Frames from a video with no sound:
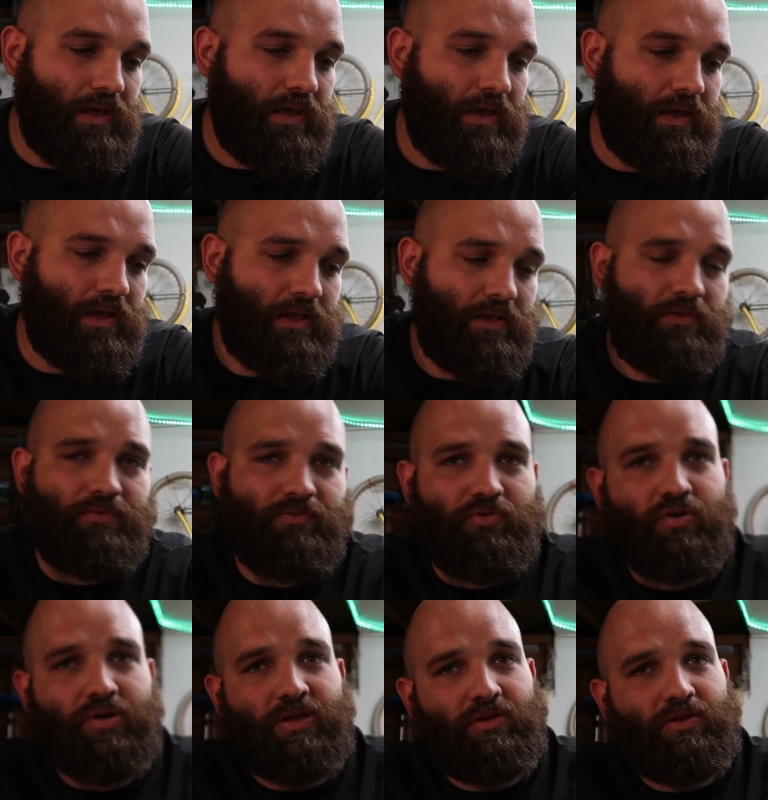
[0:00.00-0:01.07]
is
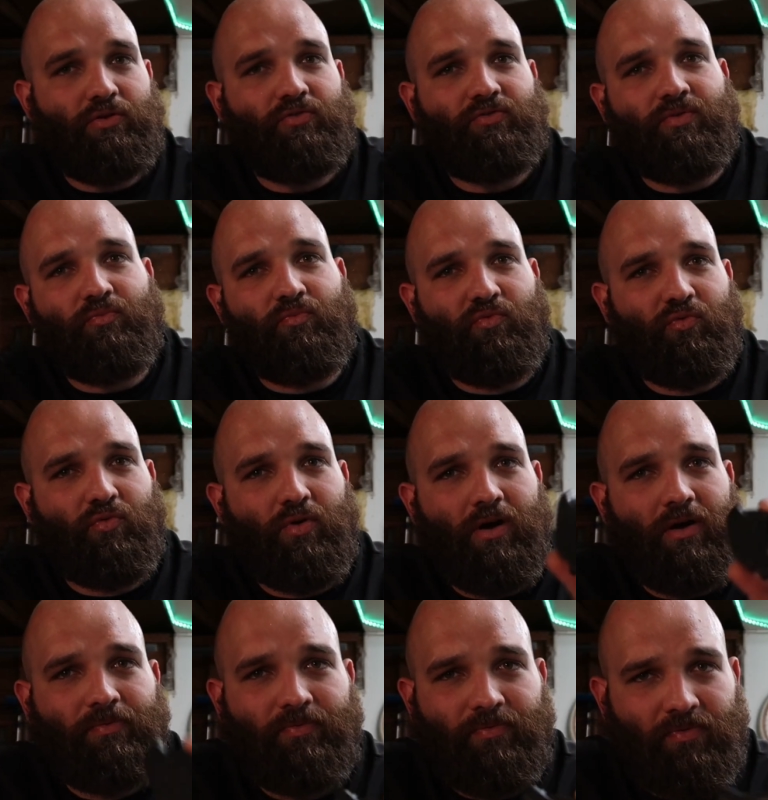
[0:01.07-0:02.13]
you can do some
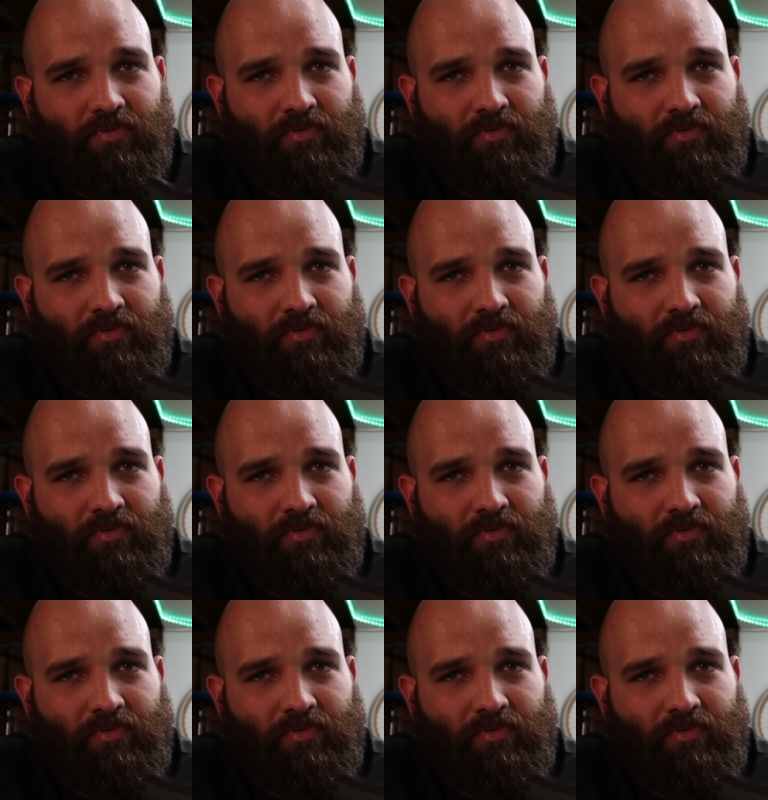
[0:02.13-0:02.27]
rough